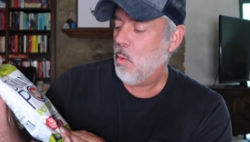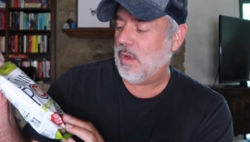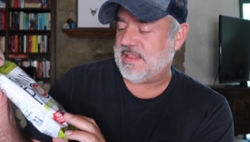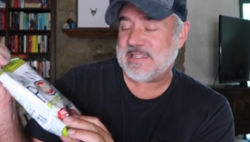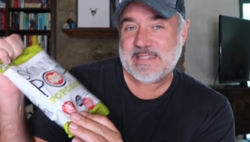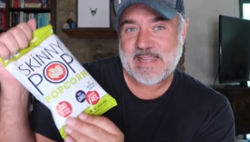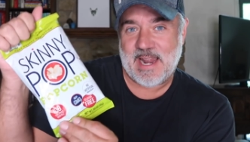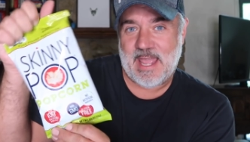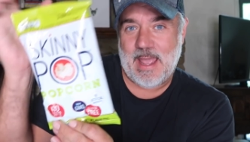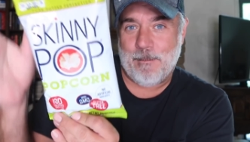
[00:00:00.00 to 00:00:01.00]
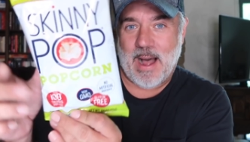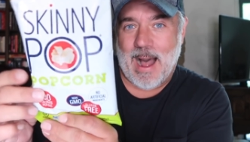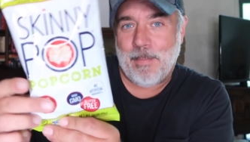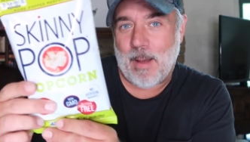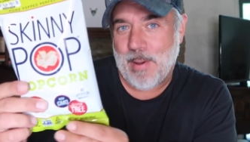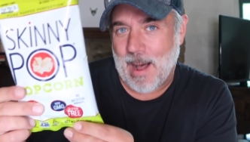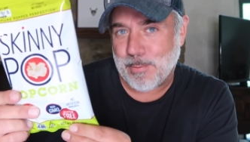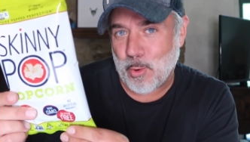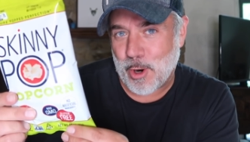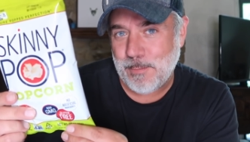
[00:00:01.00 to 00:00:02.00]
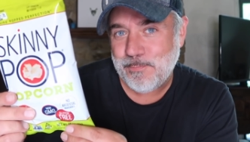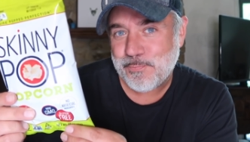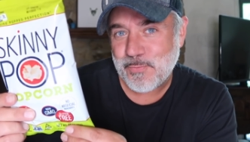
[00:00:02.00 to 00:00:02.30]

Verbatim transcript: with this skinny pop popcorn.